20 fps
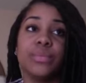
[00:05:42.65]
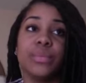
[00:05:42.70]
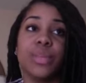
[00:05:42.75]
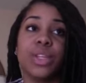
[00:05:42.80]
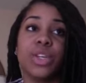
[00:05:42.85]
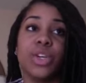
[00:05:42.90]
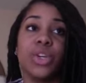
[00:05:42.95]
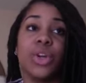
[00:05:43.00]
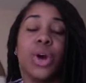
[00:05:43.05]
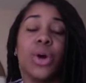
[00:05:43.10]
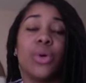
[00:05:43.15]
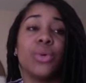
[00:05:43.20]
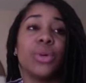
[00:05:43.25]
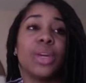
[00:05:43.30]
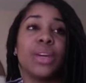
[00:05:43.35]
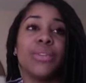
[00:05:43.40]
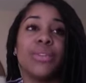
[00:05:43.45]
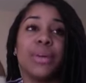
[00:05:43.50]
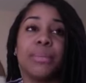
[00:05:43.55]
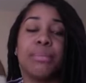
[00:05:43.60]
you know,
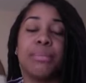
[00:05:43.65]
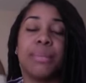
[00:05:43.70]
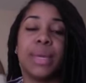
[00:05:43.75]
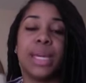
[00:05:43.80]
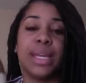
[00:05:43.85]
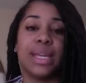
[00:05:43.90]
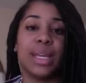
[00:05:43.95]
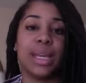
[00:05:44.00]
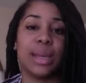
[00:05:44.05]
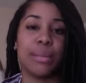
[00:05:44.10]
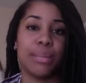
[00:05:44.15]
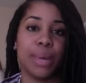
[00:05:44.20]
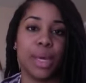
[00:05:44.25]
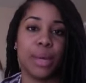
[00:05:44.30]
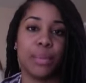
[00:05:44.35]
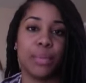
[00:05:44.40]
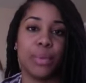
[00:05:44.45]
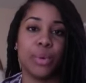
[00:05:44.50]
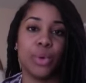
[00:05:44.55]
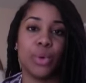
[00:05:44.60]
even meeting
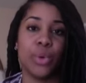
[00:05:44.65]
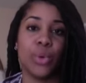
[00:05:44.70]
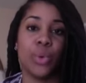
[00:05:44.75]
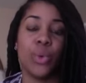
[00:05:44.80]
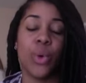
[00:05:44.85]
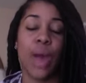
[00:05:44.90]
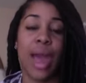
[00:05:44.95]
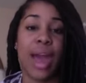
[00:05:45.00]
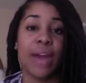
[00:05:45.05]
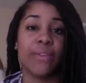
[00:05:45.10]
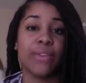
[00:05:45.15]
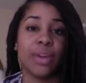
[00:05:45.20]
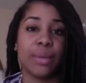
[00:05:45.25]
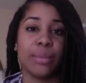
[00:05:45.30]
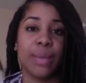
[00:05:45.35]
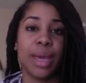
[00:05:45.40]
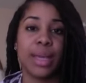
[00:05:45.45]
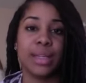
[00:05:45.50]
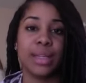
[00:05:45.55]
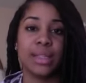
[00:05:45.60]
people who have
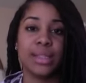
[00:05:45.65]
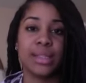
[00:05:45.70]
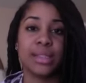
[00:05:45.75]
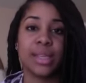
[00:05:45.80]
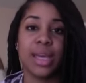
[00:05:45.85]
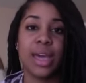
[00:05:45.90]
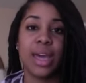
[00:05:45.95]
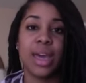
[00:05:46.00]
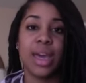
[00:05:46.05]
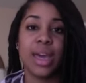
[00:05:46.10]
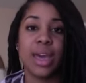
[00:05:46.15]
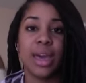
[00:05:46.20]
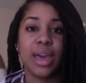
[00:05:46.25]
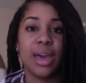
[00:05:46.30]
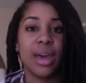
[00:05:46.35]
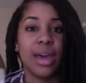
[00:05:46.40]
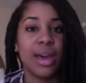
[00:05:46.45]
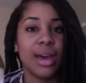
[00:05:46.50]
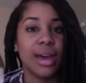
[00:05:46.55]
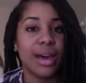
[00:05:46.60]
MS,
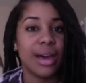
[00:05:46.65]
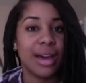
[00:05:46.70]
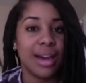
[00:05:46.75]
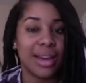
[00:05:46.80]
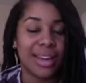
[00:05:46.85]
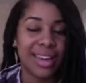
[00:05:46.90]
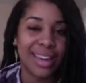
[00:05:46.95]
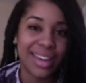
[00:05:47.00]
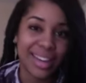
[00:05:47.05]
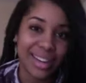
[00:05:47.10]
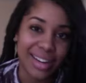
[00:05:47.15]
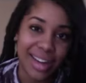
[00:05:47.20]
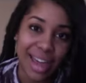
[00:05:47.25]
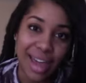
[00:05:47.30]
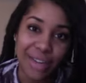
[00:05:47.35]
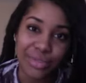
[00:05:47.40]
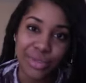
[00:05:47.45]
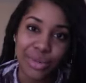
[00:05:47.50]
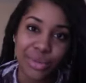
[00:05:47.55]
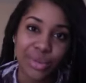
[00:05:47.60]
again,
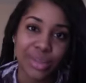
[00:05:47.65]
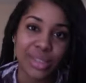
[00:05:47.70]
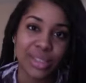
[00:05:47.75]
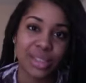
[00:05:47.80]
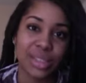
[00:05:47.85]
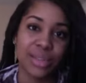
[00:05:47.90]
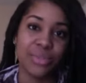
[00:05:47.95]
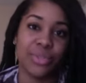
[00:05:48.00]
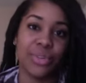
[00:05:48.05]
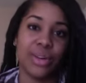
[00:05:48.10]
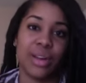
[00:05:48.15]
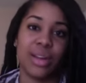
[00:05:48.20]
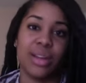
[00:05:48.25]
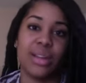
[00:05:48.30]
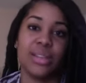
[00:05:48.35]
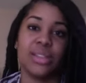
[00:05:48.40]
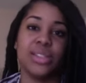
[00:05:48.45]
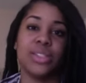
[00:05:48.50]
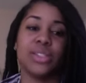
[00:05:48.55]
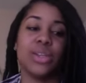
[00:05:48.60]
everyone's different.
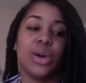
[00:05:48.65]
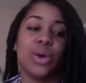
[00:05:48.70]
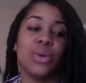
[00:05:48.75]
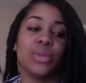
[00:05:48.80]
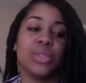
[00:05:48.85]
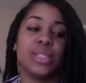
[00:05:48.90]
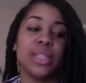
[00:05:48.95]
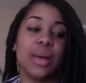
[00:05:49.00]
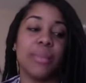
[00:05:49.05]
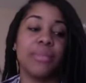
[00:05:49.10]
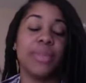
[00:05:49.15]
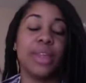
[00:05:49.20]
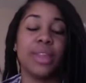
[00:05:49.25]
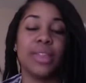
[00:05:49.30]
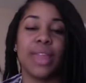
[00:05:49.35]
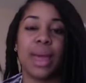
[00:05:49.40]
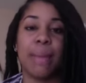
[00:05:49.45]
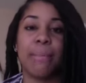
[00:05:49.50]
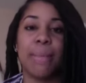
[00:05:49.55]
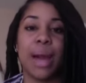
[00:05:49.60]
So
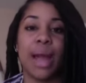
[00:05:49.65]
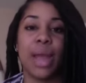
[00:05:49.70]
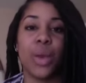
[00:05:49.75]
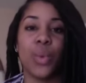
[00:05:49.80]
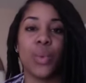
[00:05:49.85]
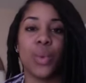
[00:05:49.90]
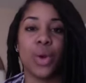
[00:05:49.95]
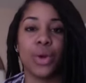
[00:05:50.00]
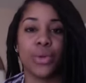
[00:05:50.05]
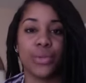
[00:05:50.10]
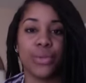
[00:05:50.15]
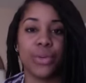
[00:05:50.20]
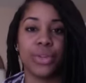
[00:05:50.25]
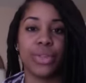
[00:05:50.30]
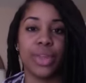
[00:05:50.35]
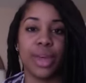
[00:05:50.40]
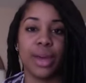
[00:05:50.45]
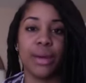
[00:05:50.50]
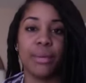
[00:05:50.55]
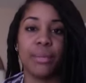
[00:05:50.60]
something that might work for
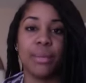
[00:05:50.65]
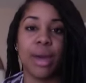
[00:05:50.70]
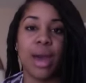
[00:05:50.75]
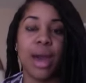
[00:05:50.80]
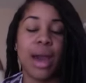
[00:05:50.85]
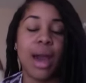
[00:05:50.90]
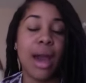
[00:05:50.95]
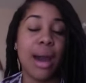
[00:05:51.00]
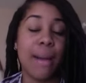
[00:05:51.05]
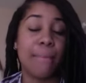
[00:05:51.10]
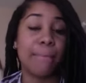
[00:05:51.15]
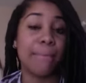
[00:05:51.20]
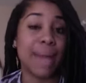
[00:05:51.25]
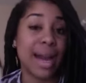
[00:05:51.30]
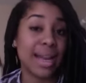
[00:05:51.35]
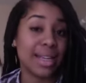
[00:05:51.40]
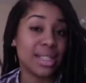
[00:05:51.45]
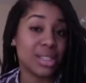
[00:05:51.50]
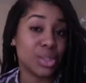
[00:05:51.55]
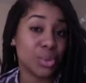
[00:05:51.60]
them
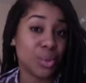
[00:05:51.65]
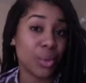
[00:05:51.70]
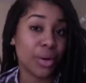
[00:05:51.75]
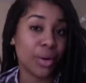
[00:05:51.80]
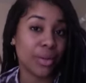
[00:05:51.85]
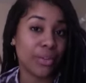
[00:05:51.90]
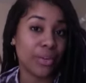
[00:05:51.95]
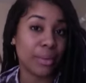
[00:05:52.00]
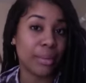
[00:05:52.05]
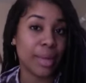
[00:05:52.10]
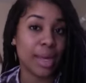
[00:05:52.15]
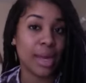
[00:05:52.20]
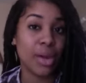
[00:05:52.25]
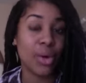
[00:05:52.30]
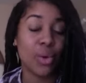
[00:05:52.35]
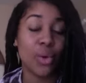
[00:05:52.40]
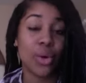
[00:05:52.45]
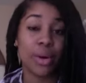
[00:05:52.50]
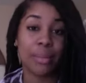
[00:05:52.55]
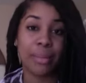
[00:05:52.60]
might work for me,
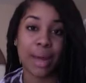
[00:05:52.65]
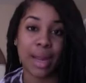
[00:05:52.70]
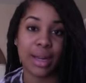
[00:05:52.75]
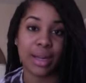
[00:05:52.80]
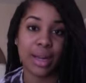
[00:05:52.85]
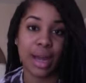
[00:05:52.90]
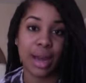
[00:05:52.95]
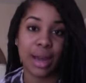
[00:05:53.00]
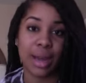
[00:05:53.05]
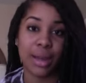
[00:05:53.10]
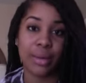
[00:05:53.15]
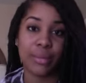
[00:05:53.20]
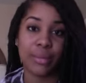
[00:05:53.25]
or it might not.